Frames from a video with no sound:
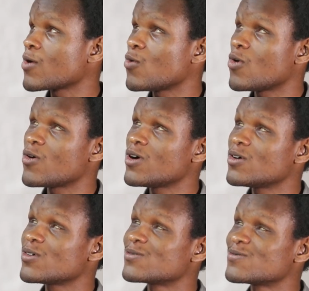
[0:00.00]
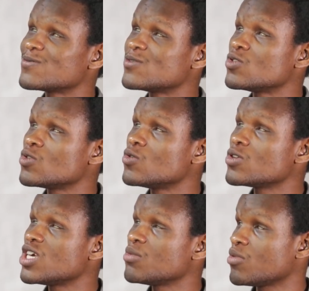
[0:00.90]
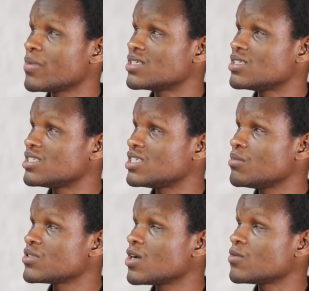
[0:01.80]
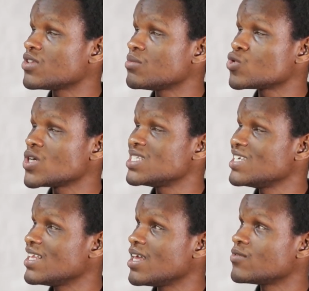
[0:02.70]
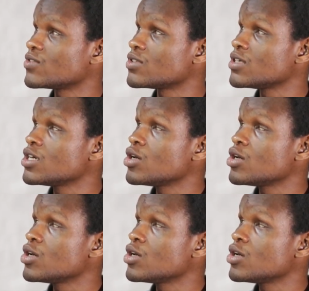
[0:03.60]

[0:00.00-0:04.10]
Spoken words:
Wankwo, you know, who came up at the same time with him in 2011.